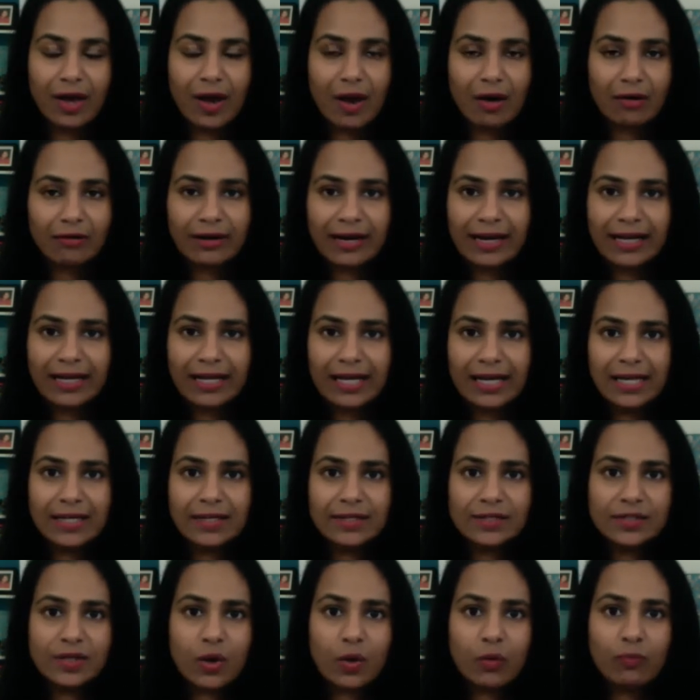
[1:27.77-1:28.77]
All right.
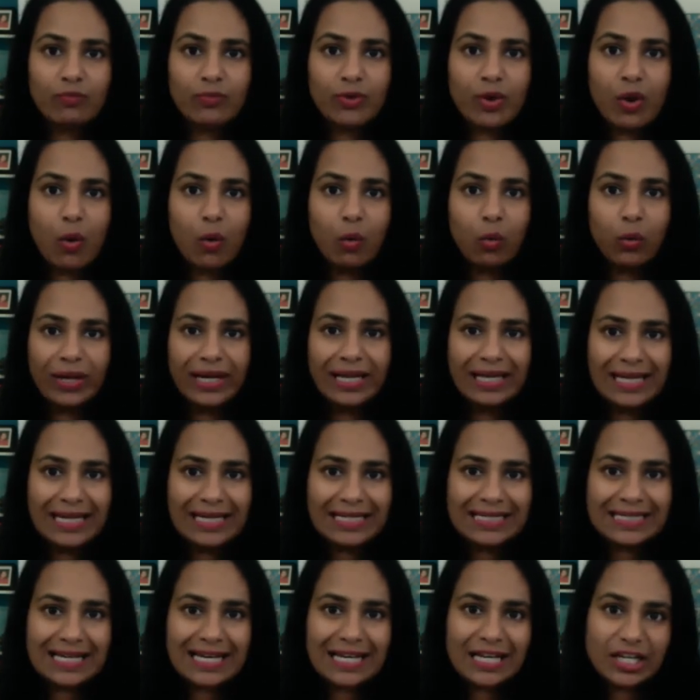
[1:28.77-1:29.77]
So we
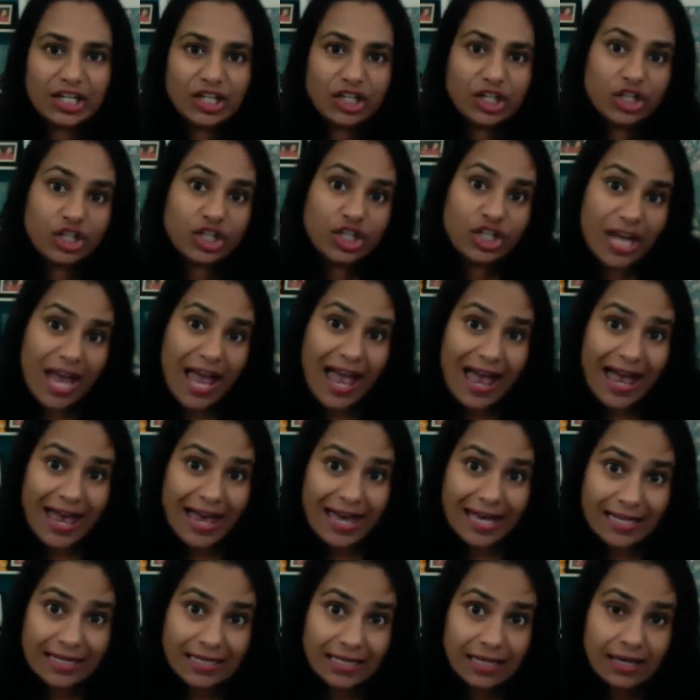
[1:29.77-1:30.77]
need to
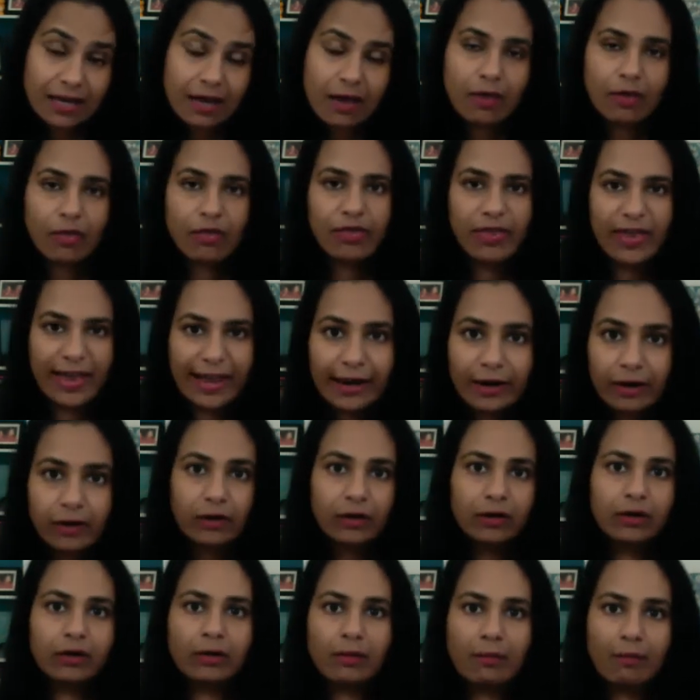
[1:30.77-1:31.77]
shed
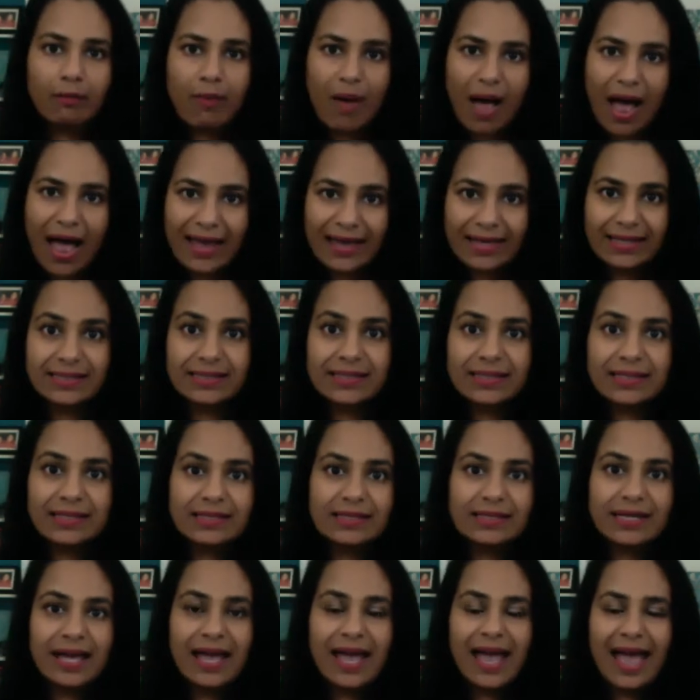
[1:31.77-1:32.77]
their
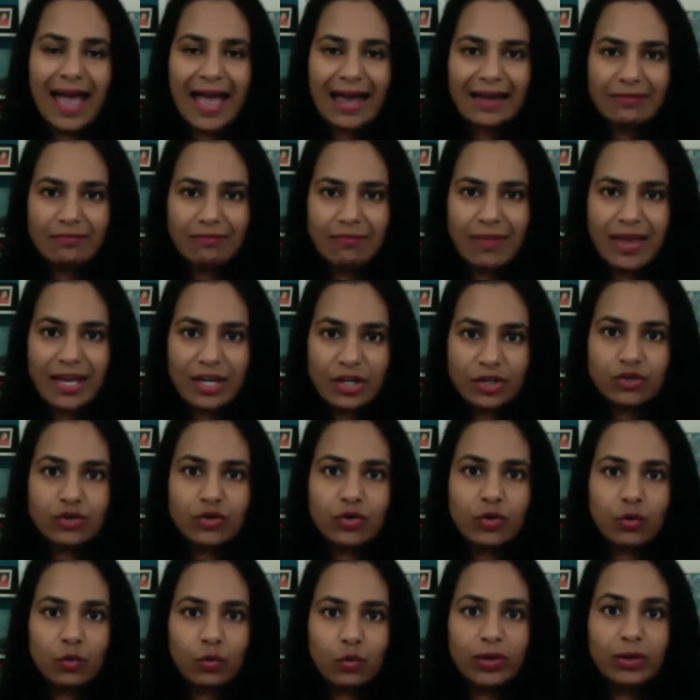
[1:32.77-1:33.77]
biases and make
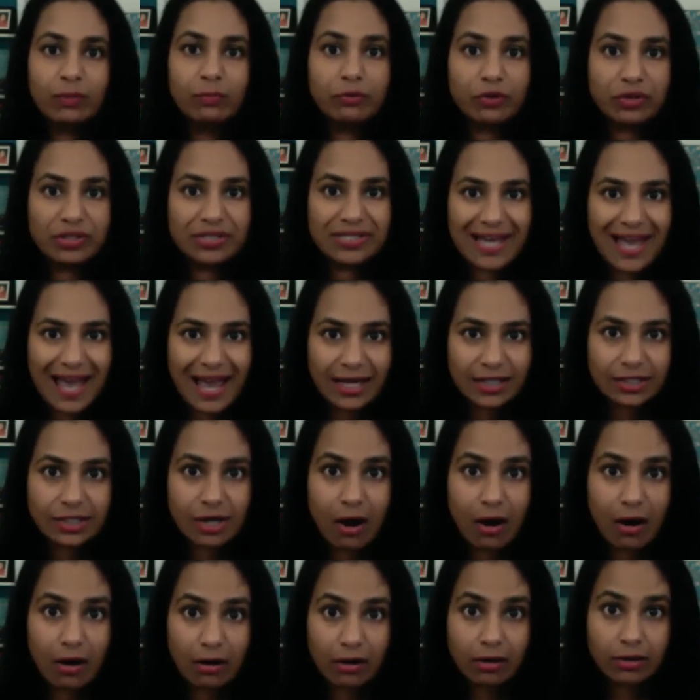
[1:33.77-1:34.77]
sure we protect
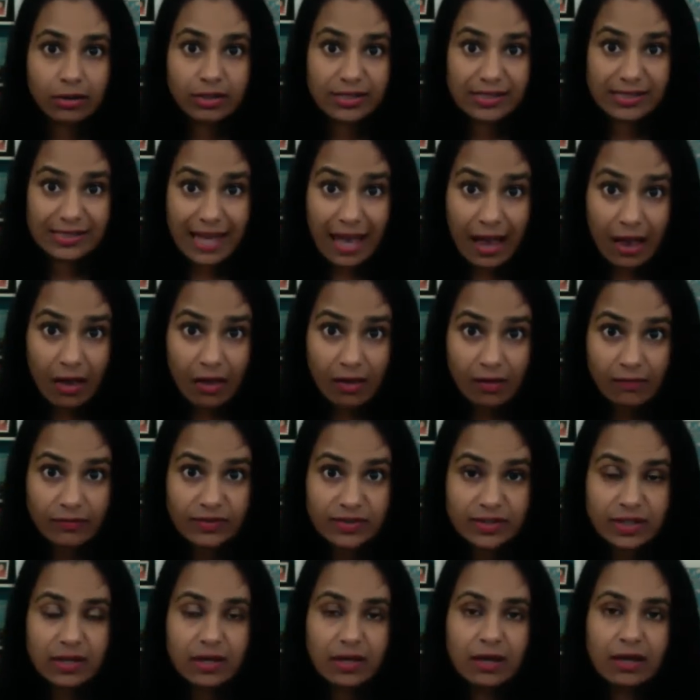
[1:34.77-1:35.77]

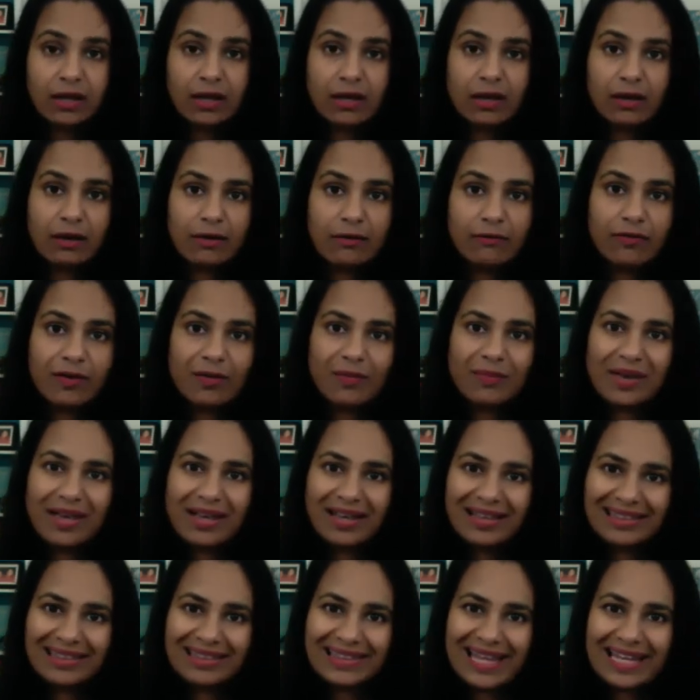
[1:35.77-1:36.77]
ourselves from
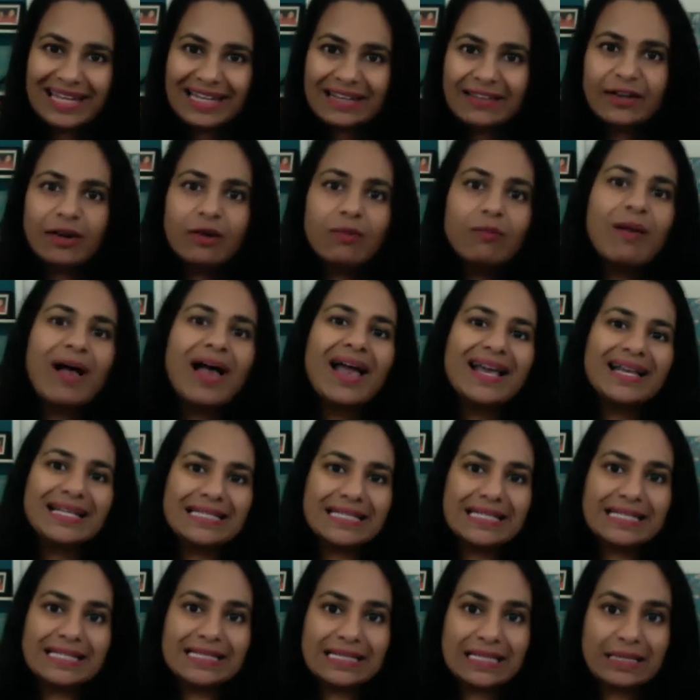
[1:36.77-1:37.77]
letting their
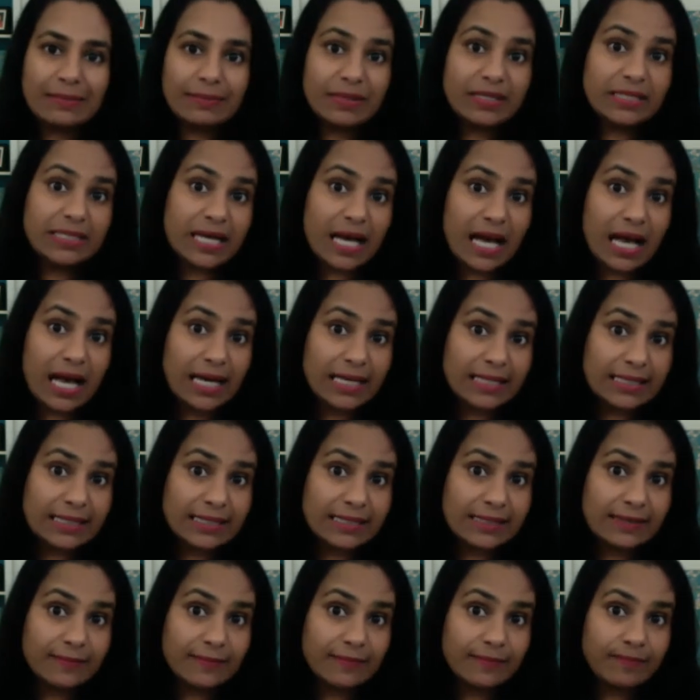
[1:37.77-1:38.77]
biases seep into
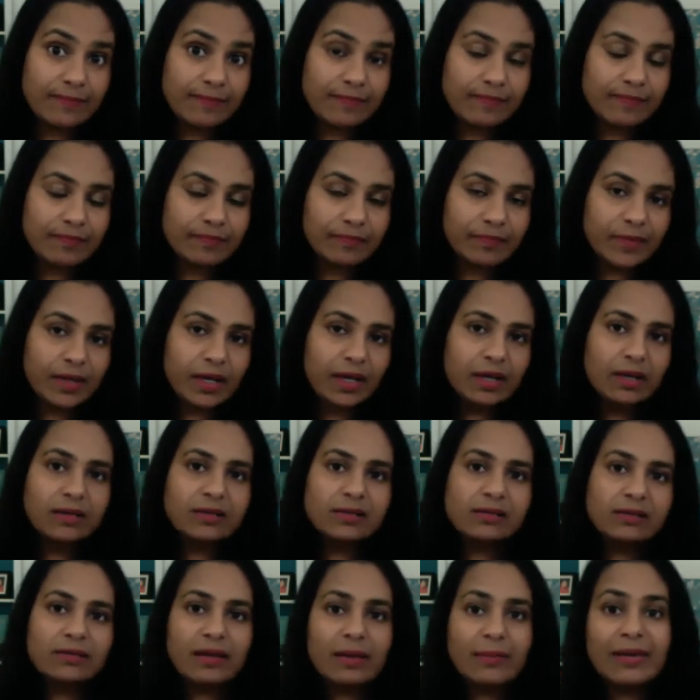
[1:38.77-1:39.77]
us.
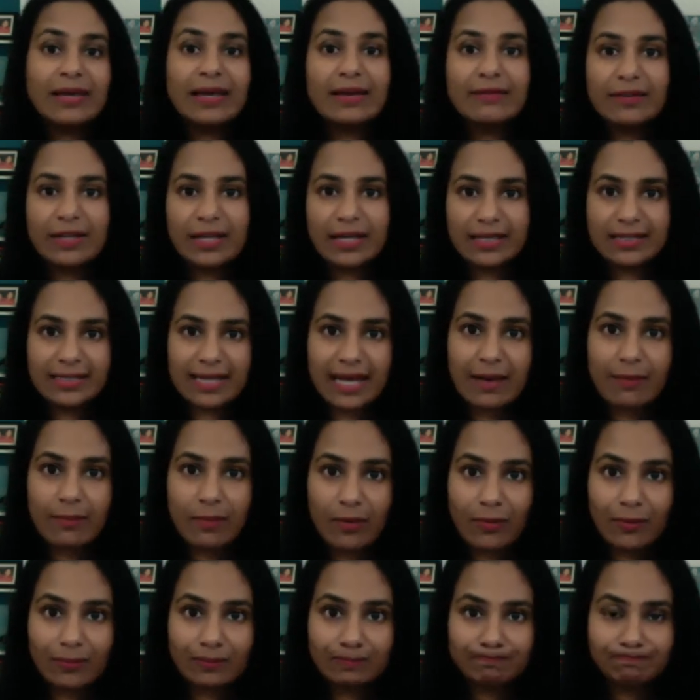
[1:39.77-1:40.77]
So let me give an
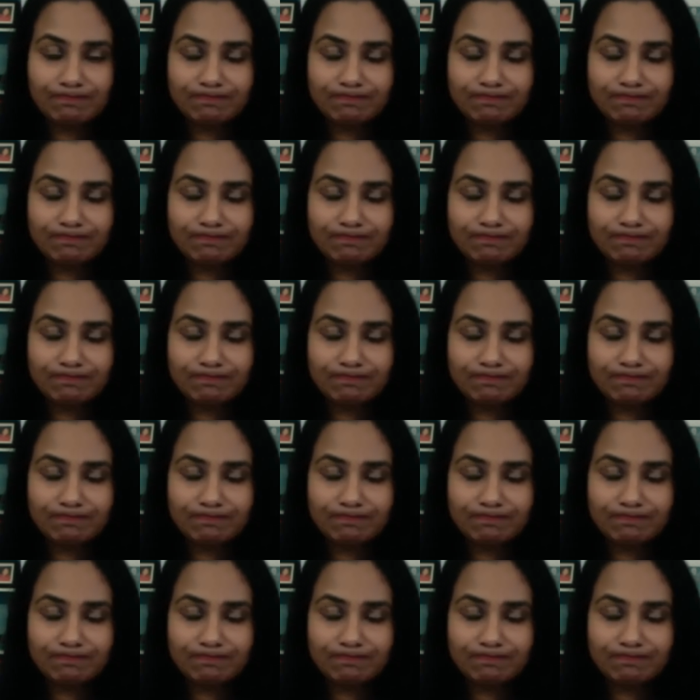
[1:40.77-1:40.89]
example.